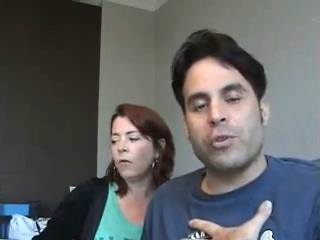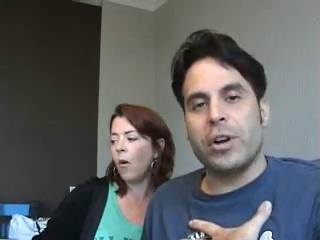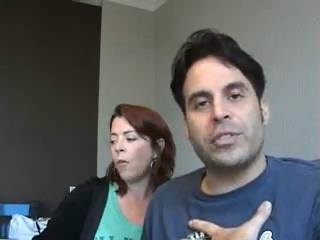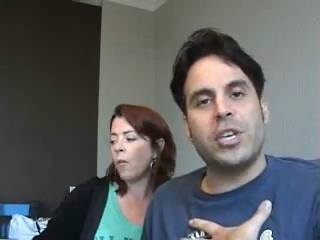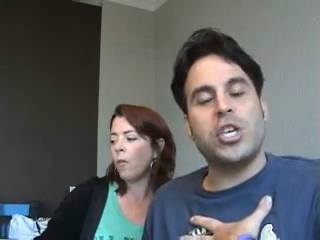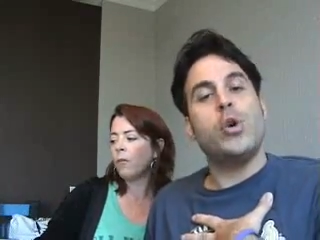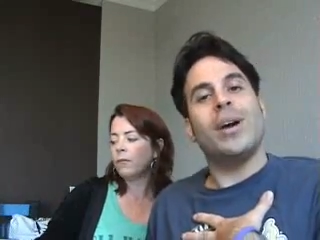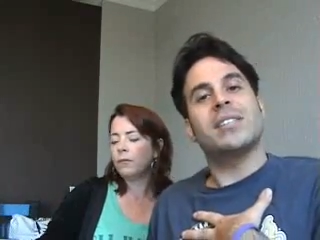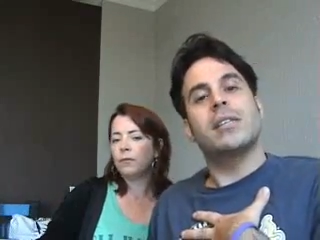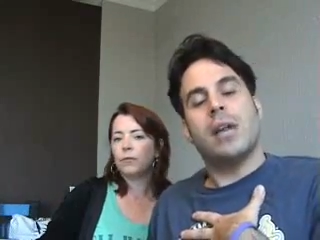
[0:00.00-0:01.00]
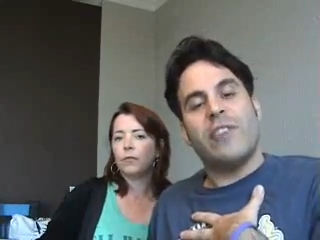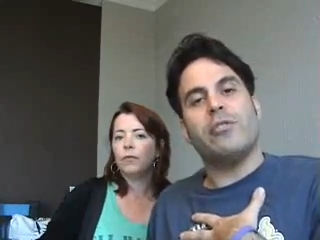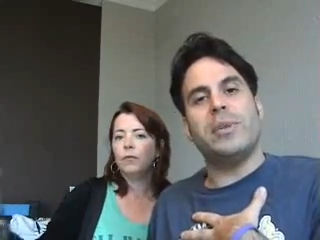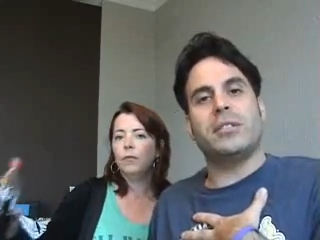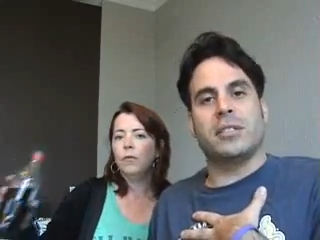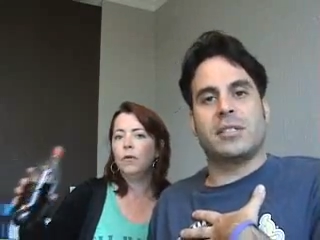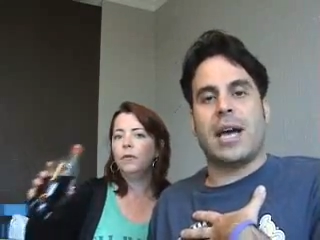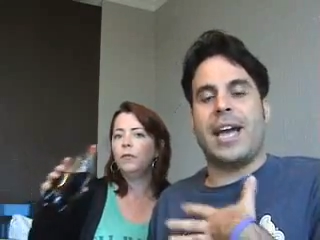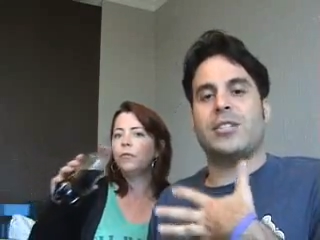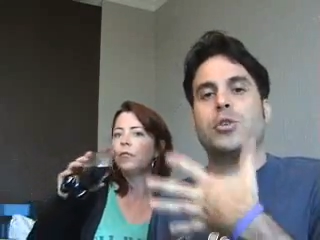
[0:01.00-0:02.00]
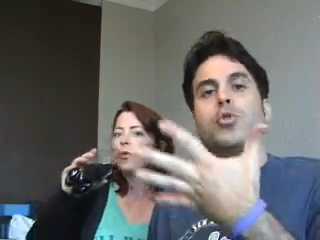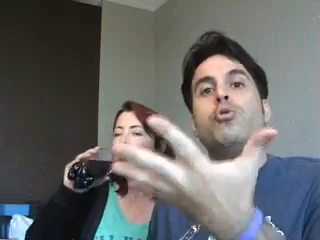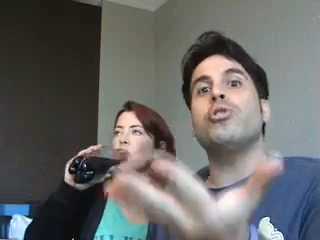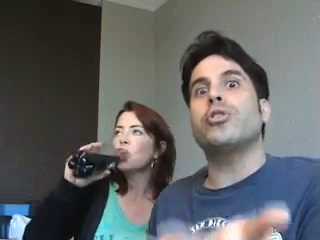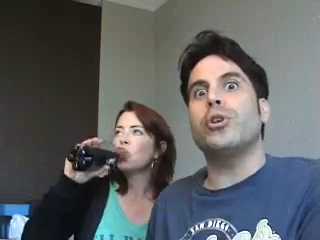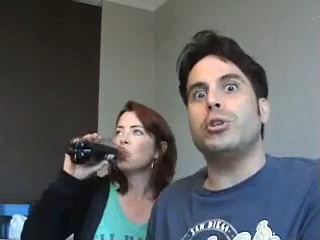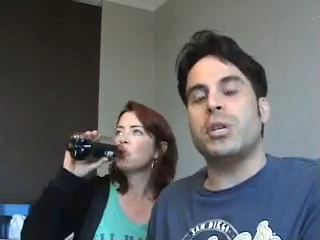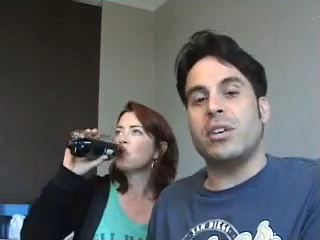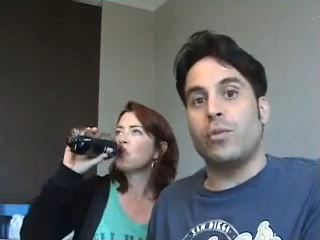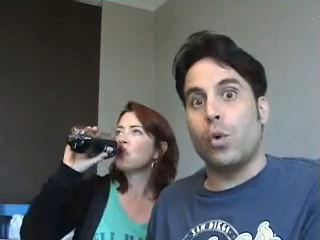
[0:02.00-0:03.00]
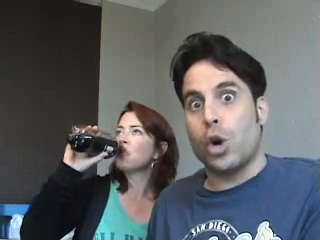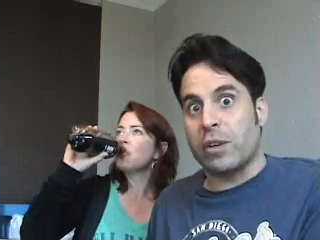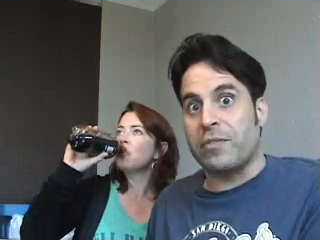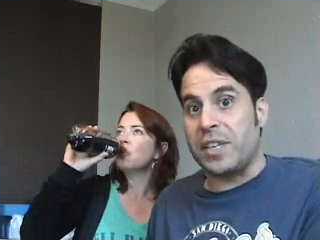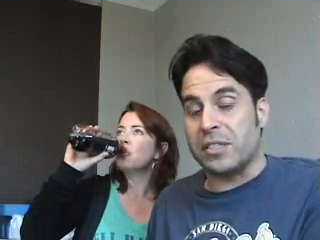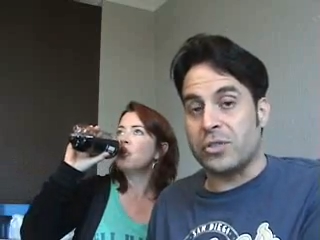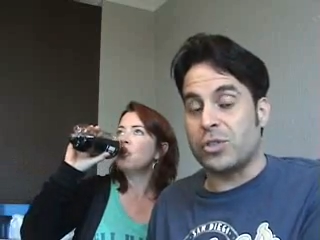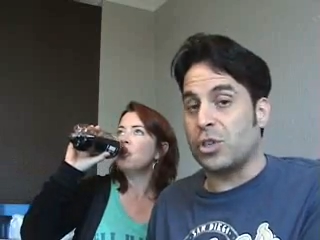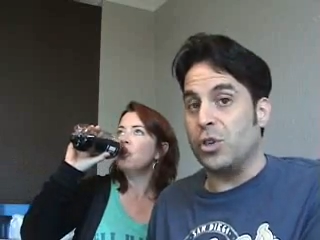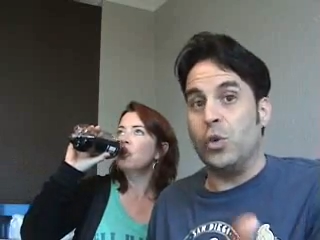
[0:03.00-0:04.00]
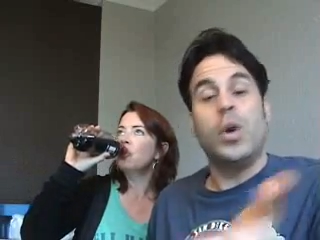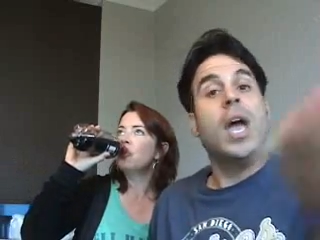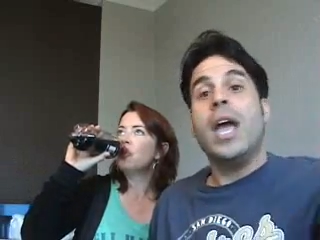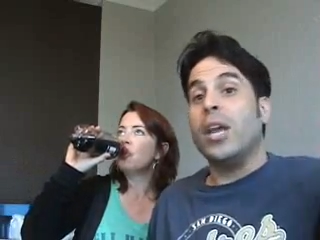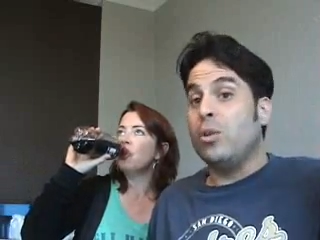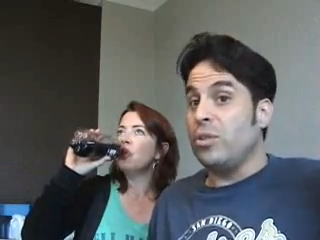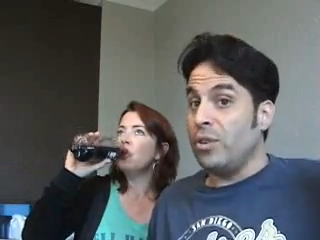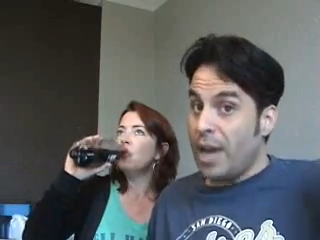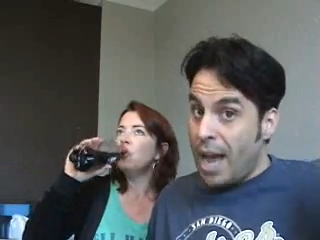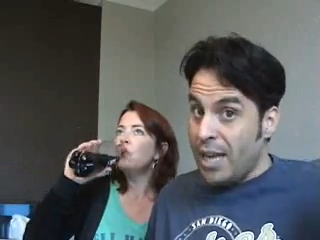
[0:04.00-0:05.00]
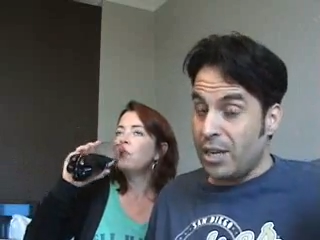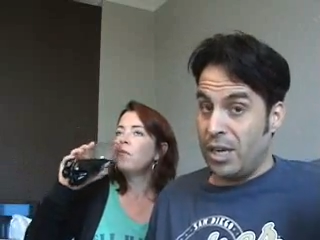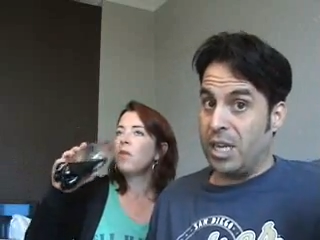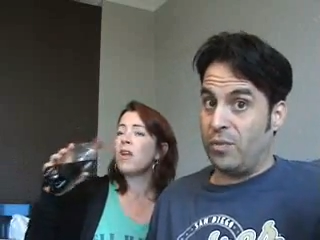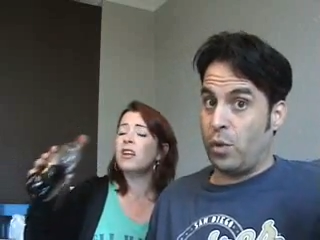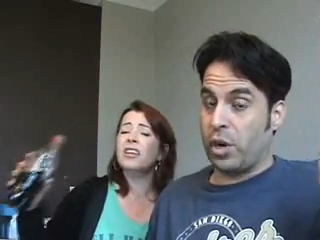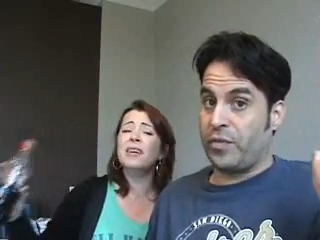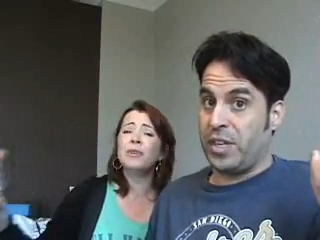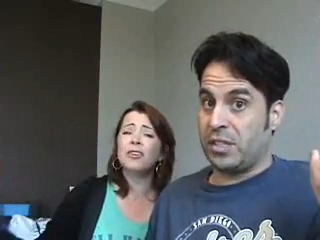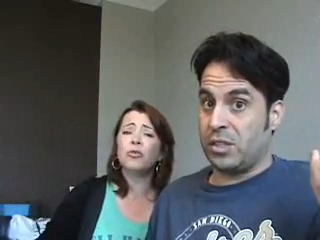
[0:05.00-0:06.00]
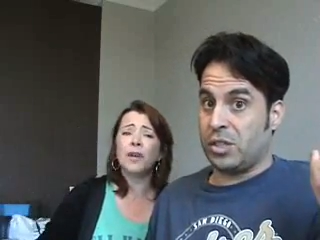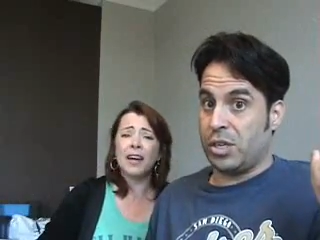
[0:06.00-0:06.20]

over it. The U.S. government decides who they're going to give work visas to and who they're not going to give work visas to.